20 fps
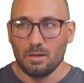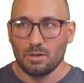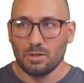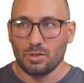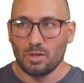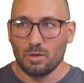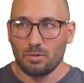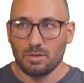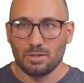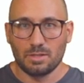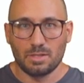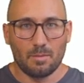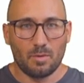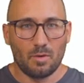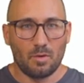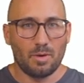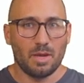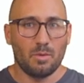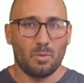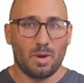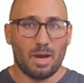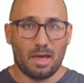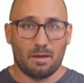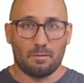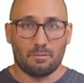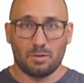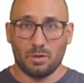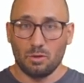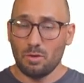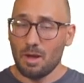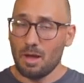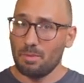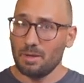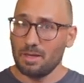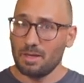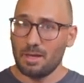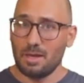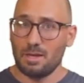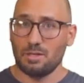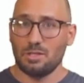So in summary, we have 2
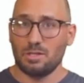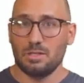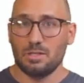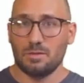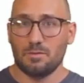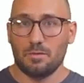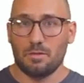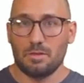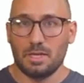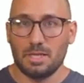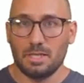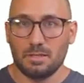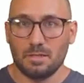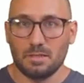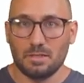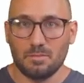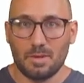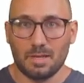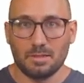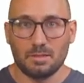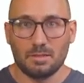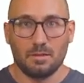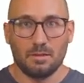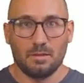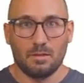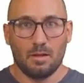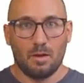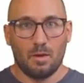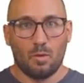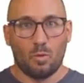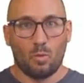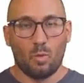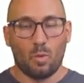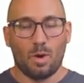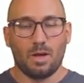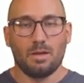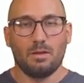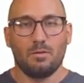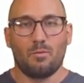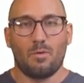applications for the eSense Muscle,
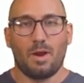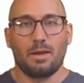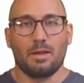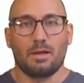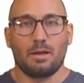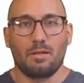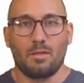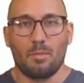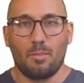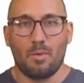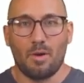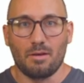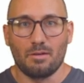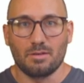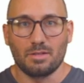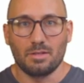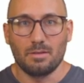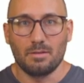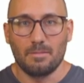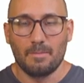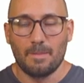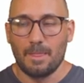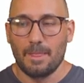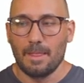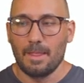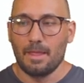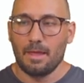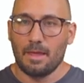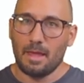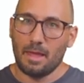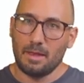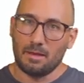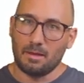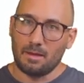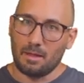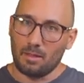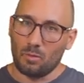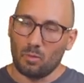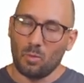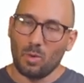one running in the browser and
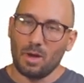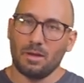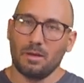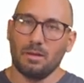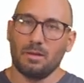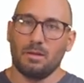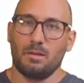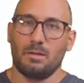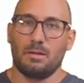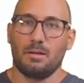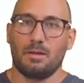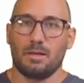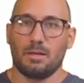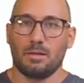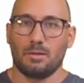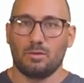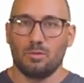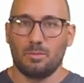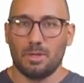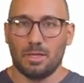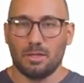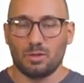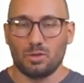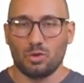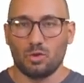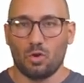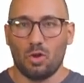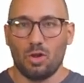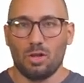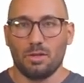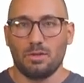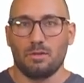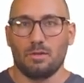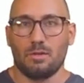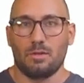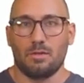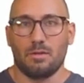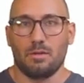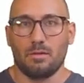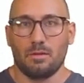another one to be installed
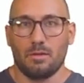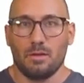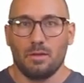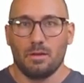on the